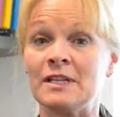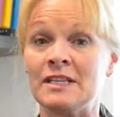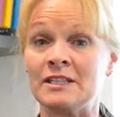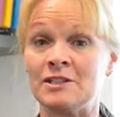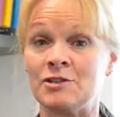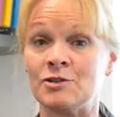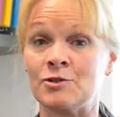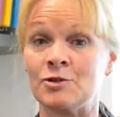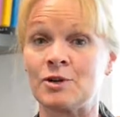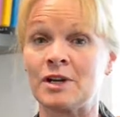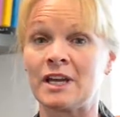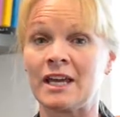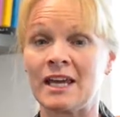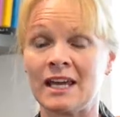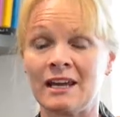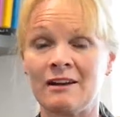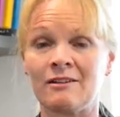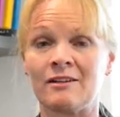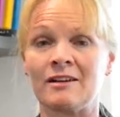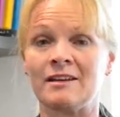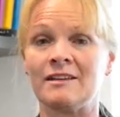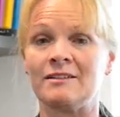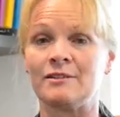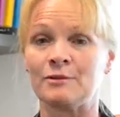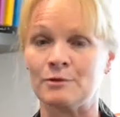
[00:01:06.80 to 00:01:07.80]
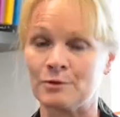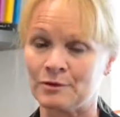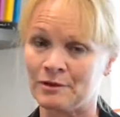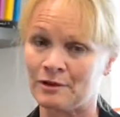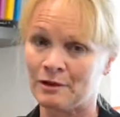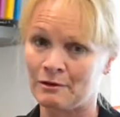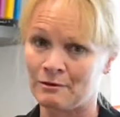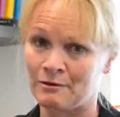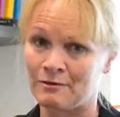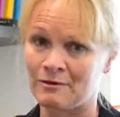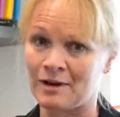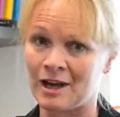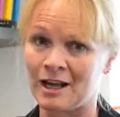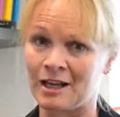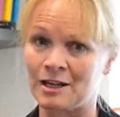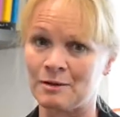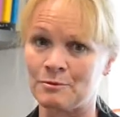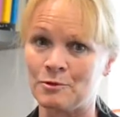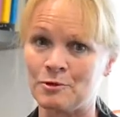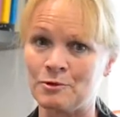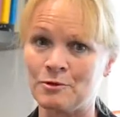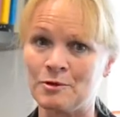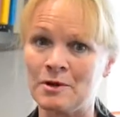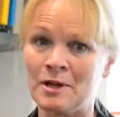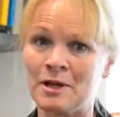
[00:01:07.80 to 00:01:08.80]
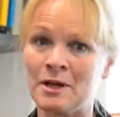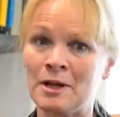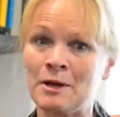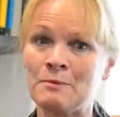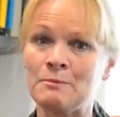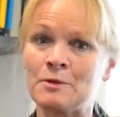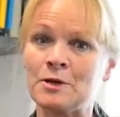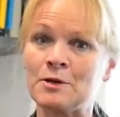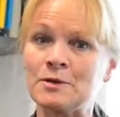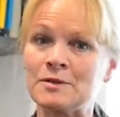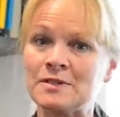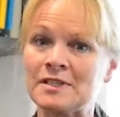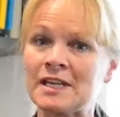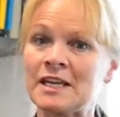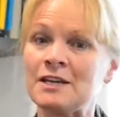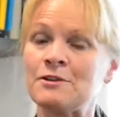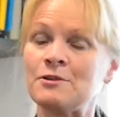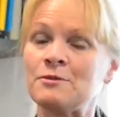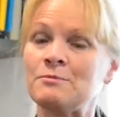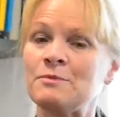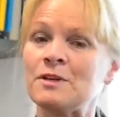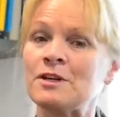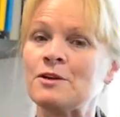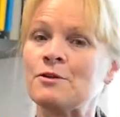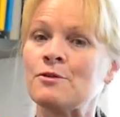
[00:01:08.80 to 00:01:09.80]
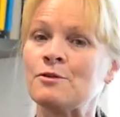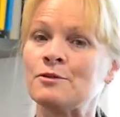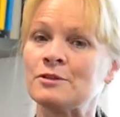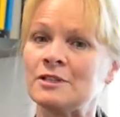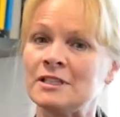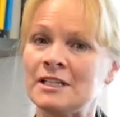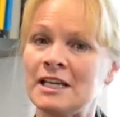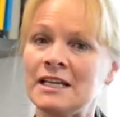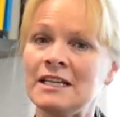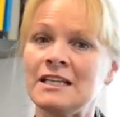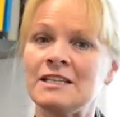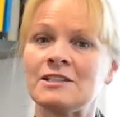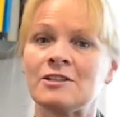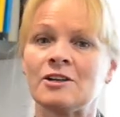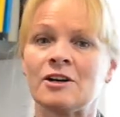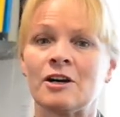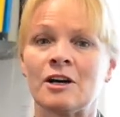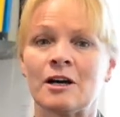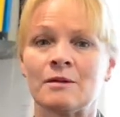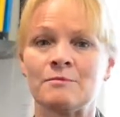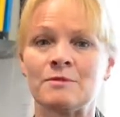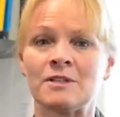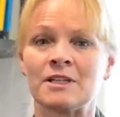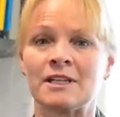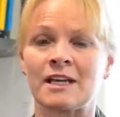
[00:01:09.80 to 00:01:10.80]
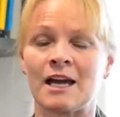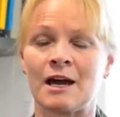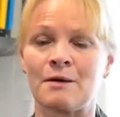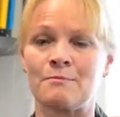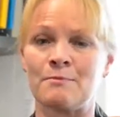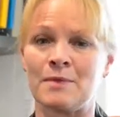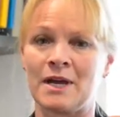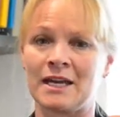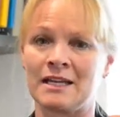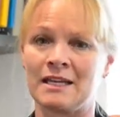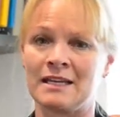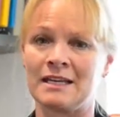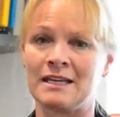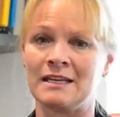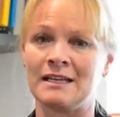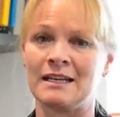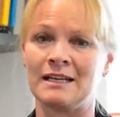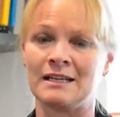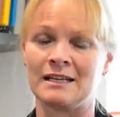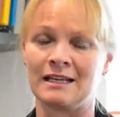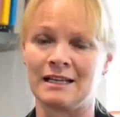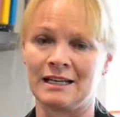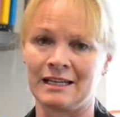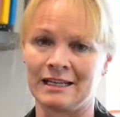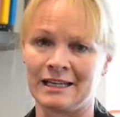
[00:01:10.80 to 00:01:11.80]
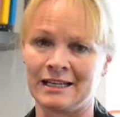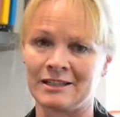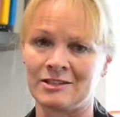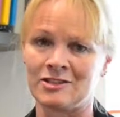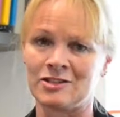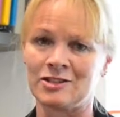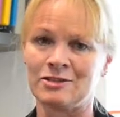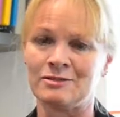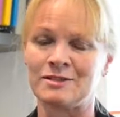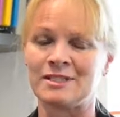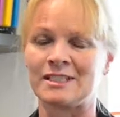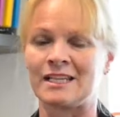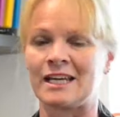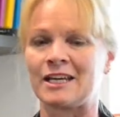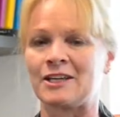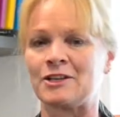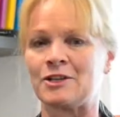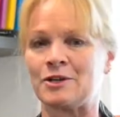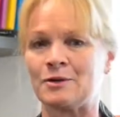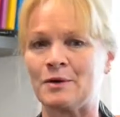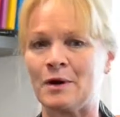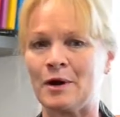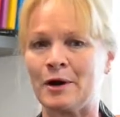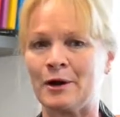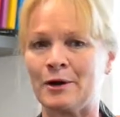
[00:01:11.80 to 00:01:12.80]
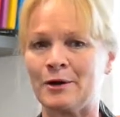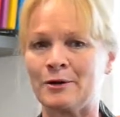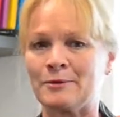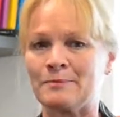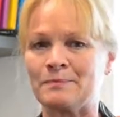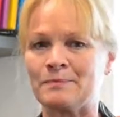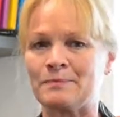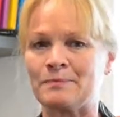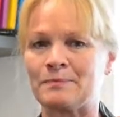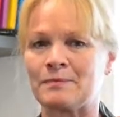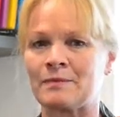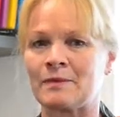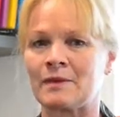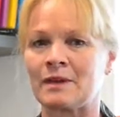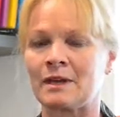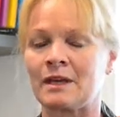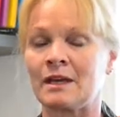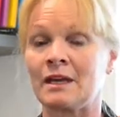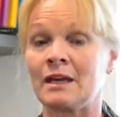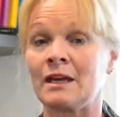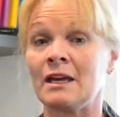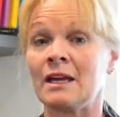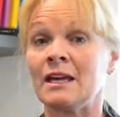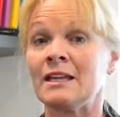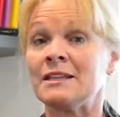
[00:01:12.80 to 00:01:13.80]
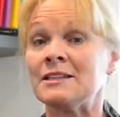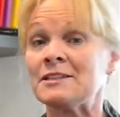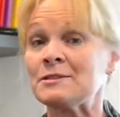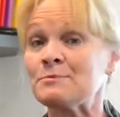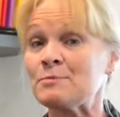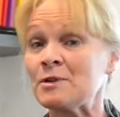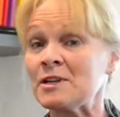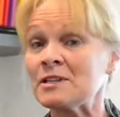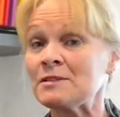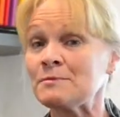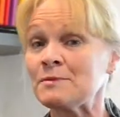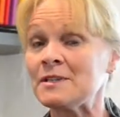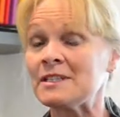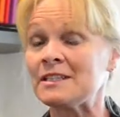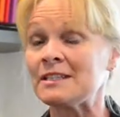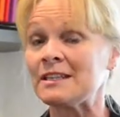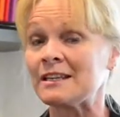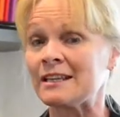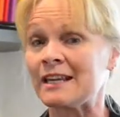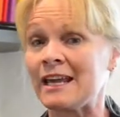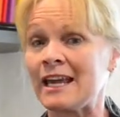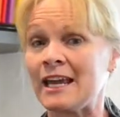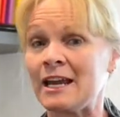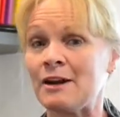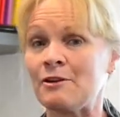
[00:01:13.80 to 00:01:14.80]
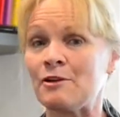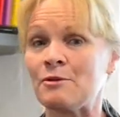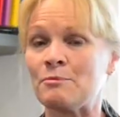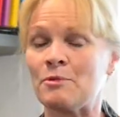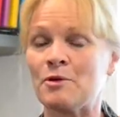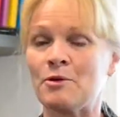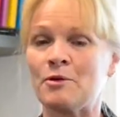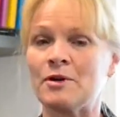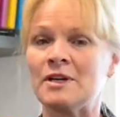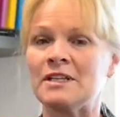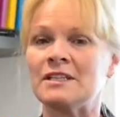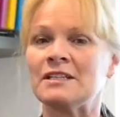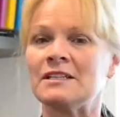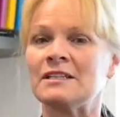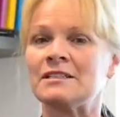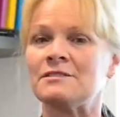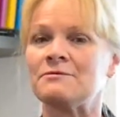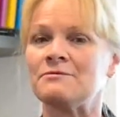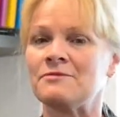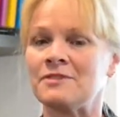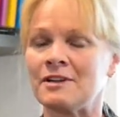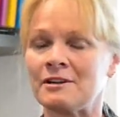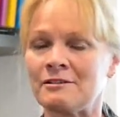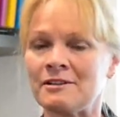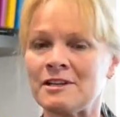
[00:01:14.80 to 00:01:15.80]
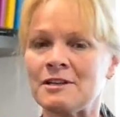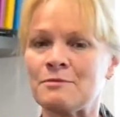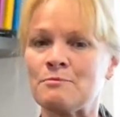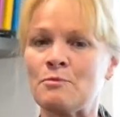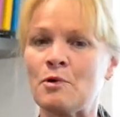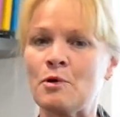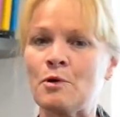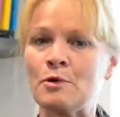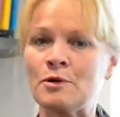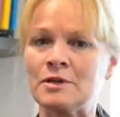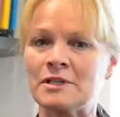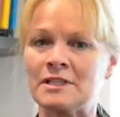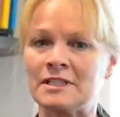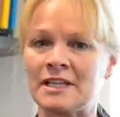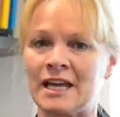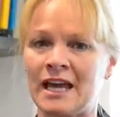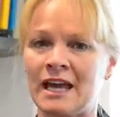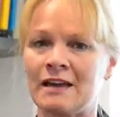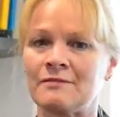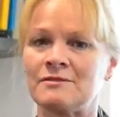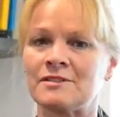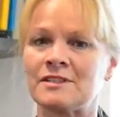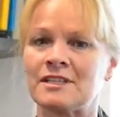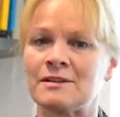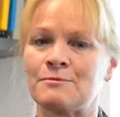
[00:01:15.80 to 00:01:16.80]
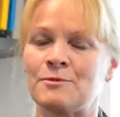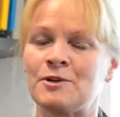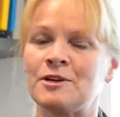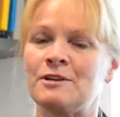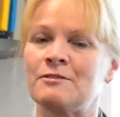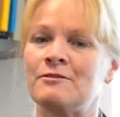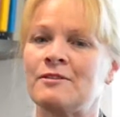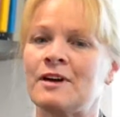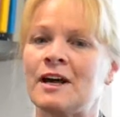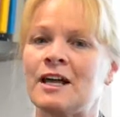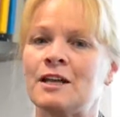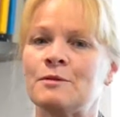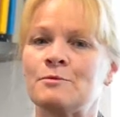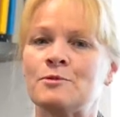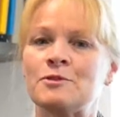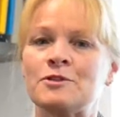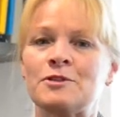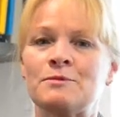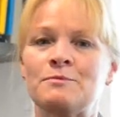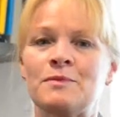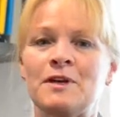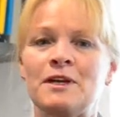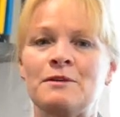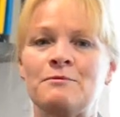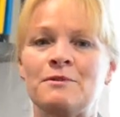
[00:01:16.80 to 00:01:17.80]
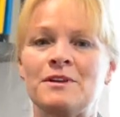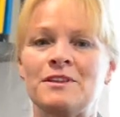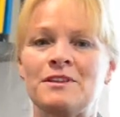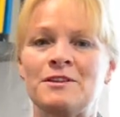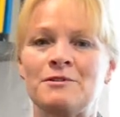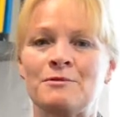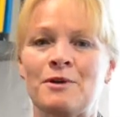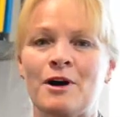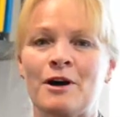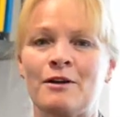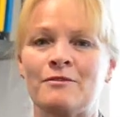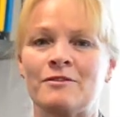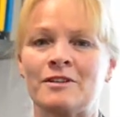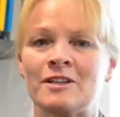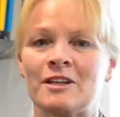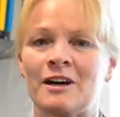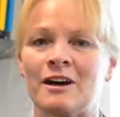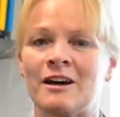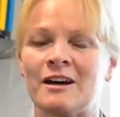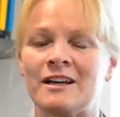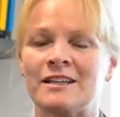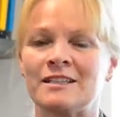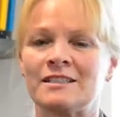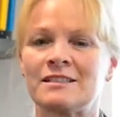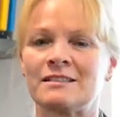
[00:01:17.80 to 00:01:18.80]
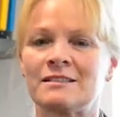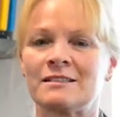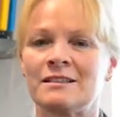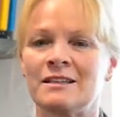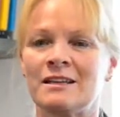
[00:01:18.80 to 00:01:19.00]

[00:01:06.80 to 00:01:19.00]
is your carer is also available because they could be called at any time to come back in and collect you and take you home. This brings me to the carer point. It's very important to have someone available to be with you overnight.